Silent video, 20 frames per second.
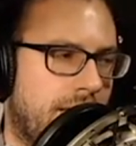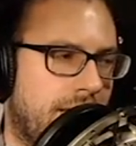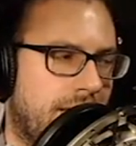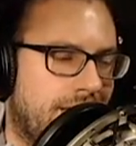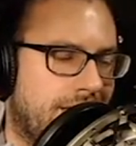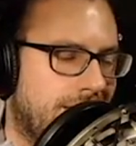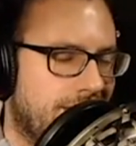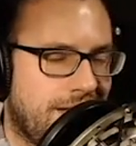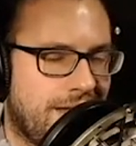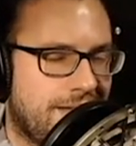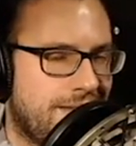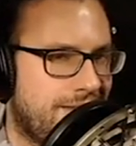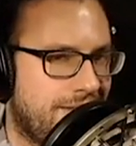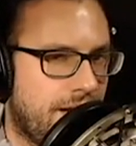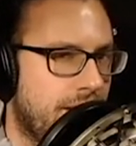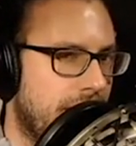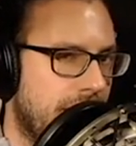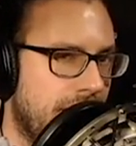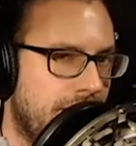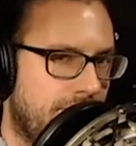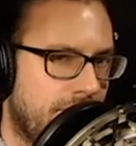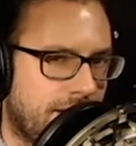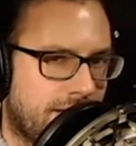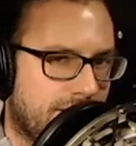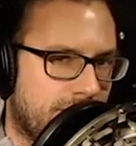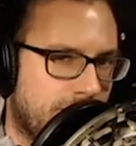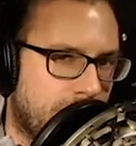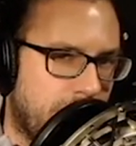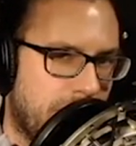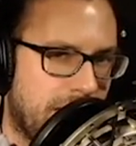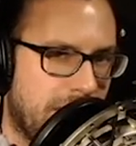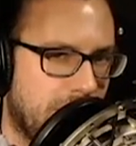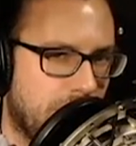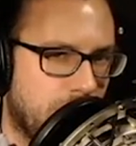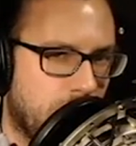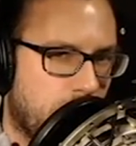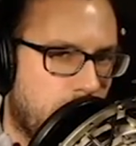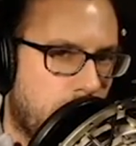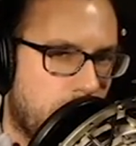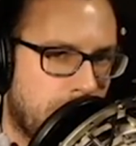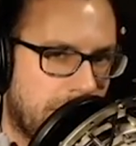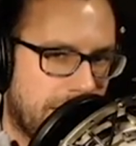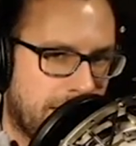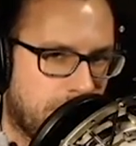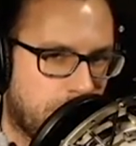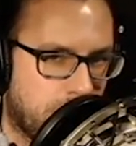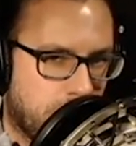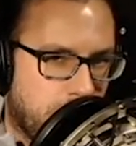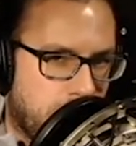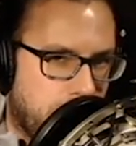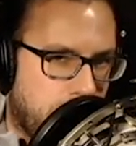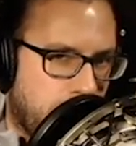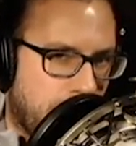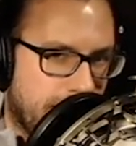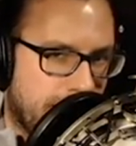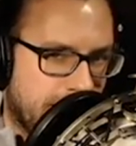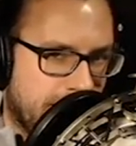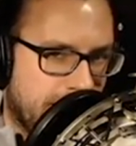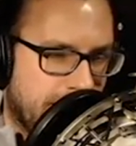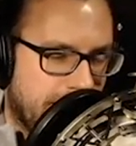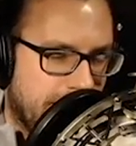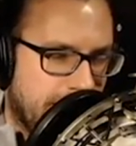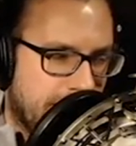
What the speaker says: Doesn't necessarily even explain like what